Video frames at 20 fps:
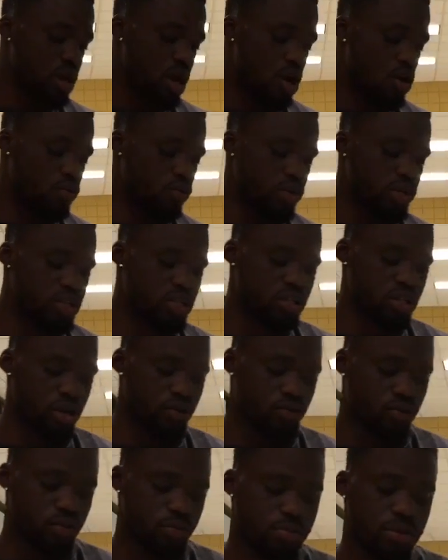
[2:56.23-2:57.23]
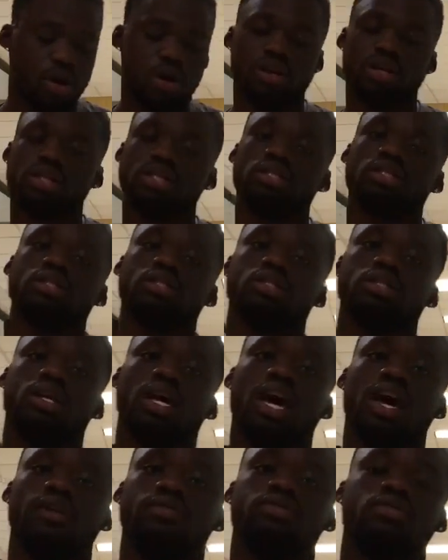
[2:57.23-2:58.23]
on which several parties
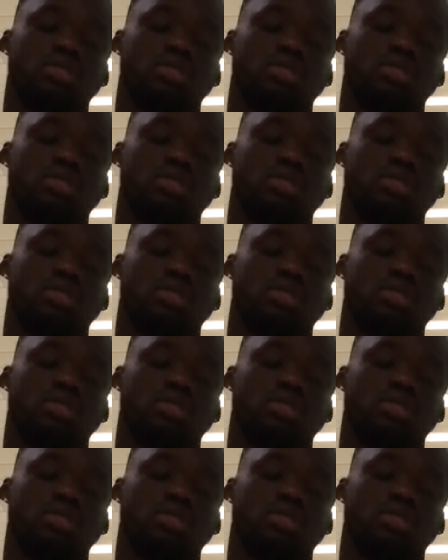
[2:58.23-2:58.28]
have